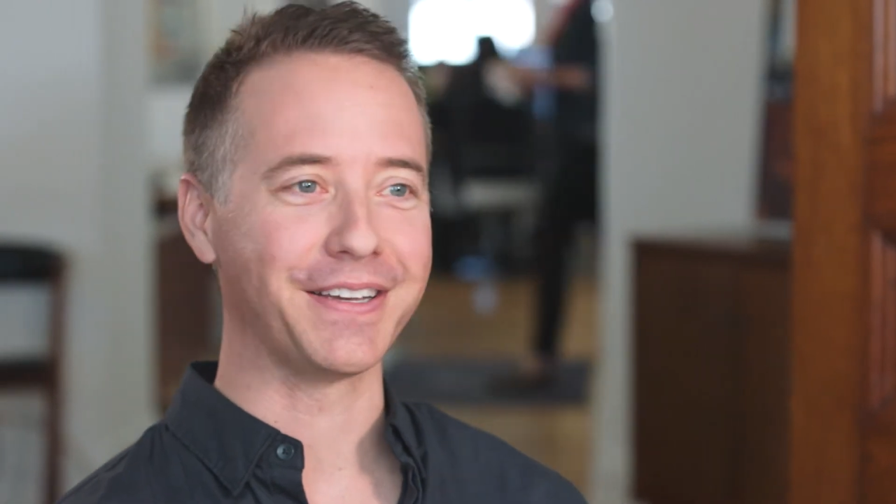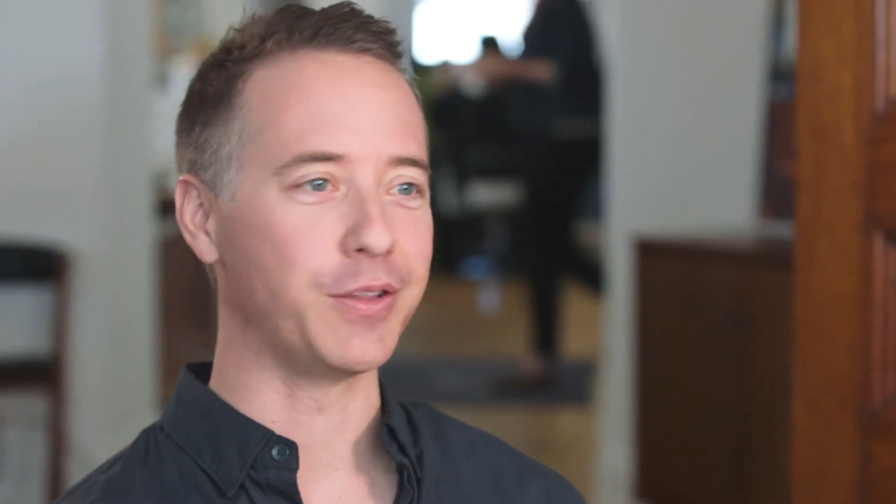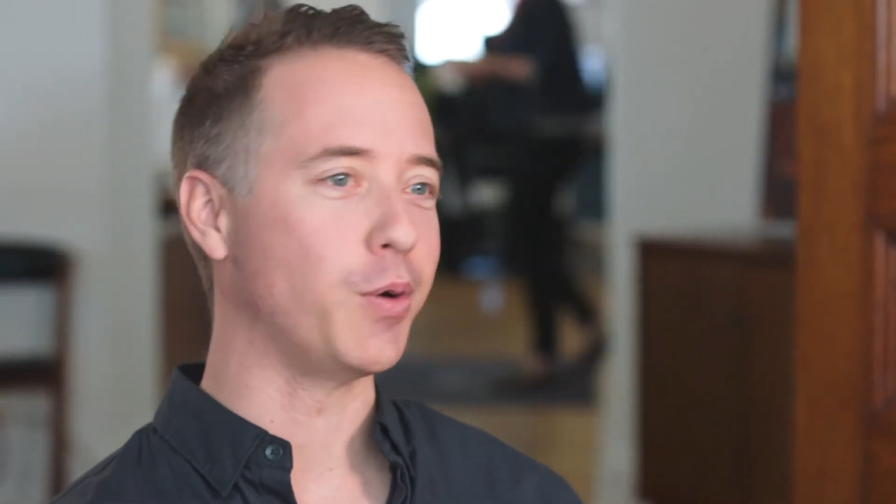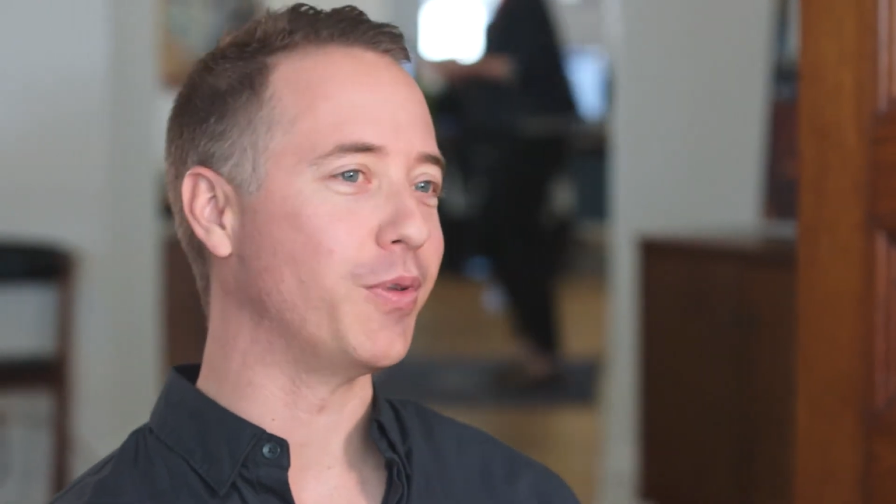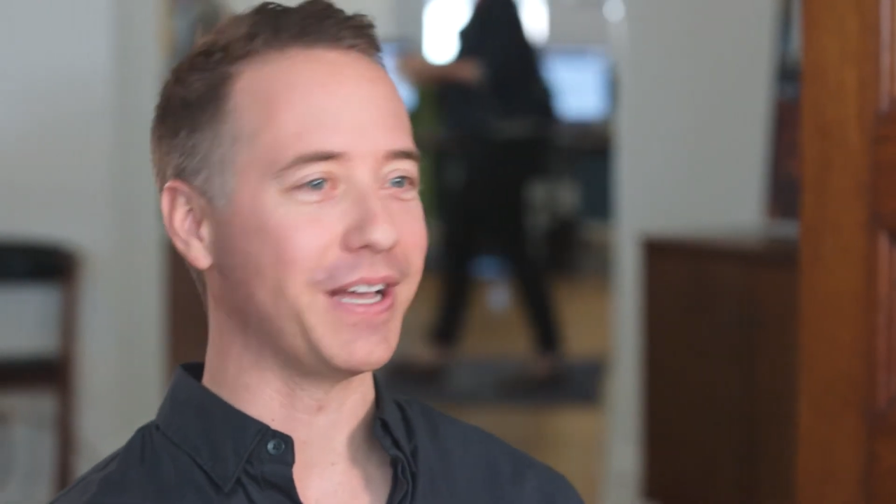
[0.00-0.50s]
a
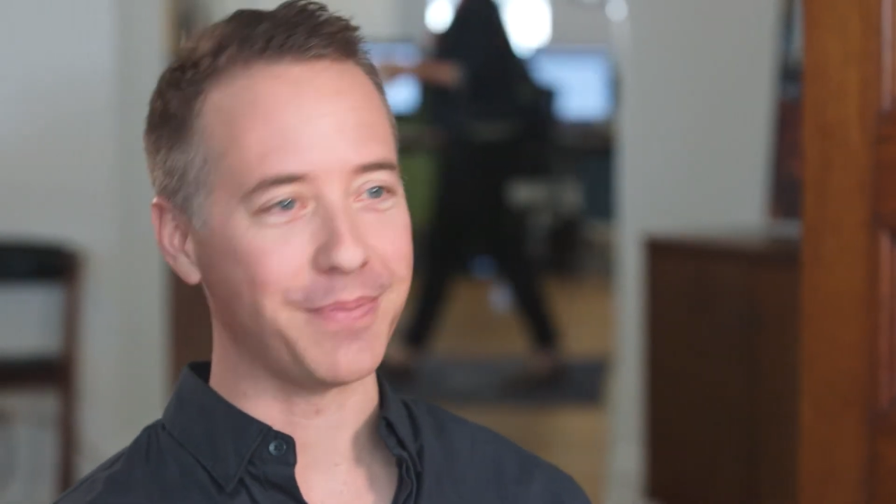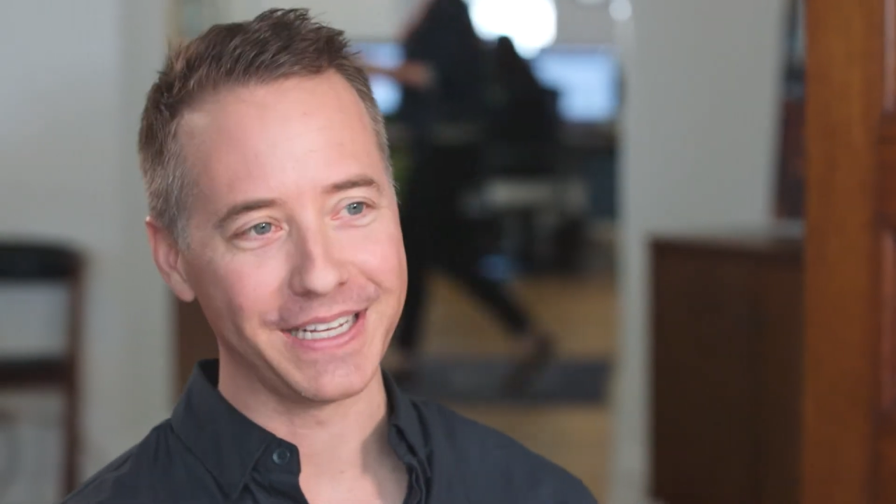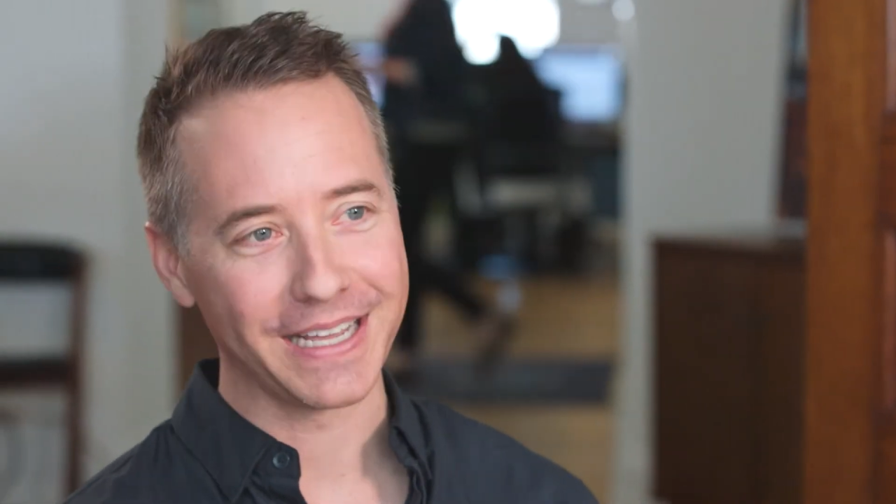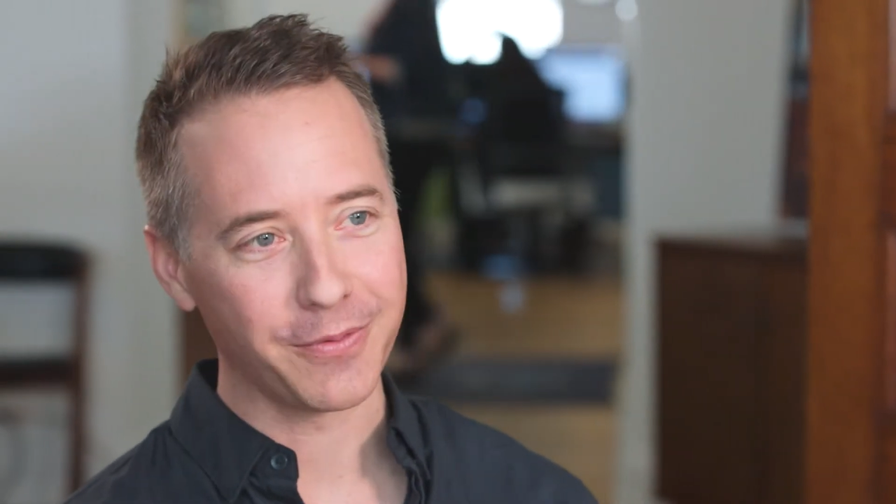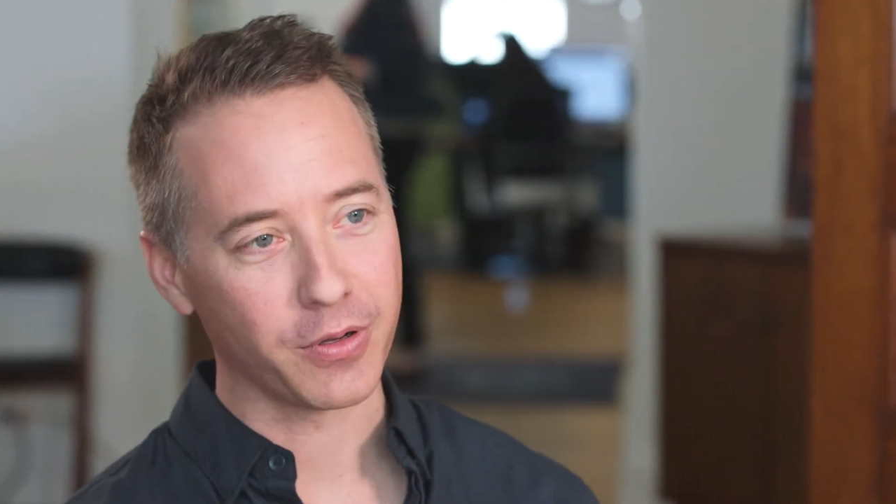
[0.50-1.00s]
global
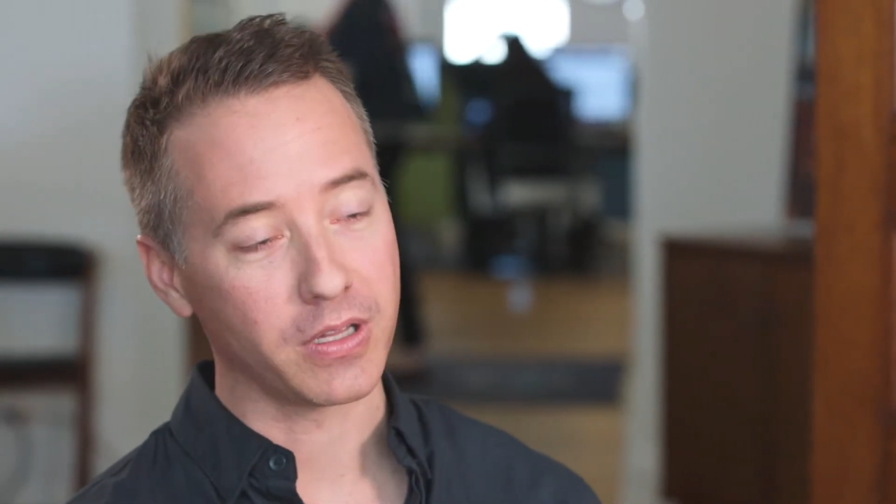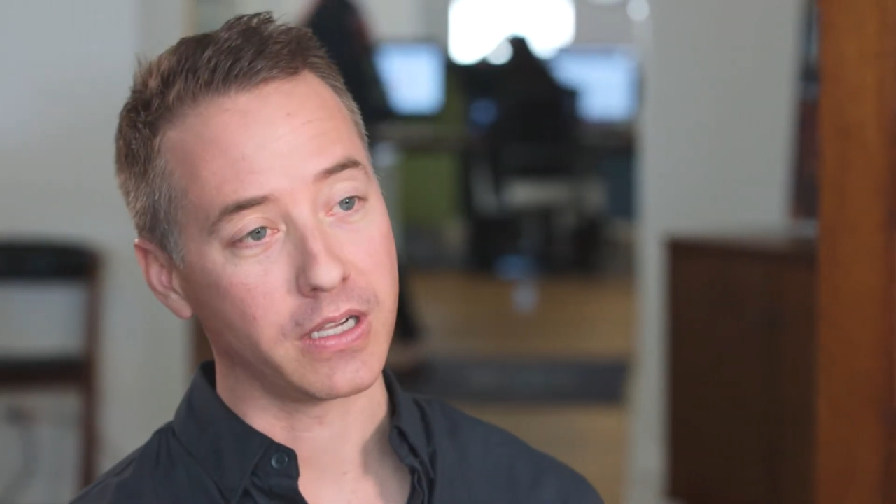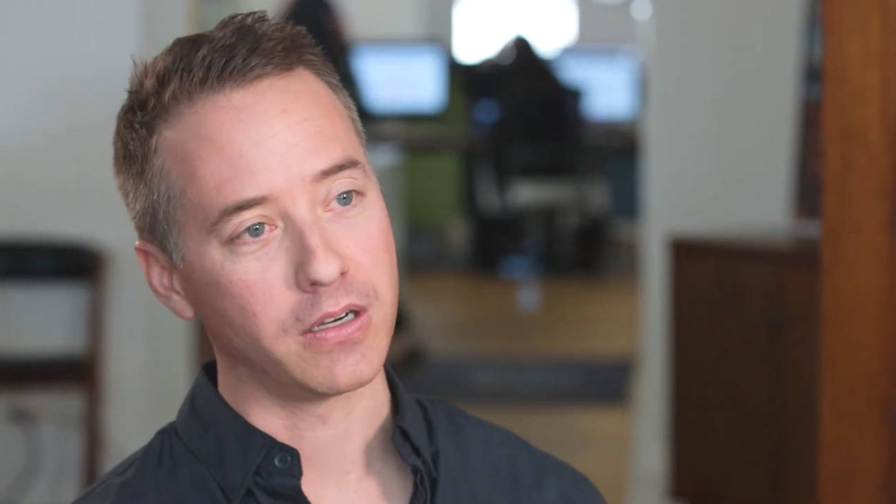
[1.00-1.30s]
IP network like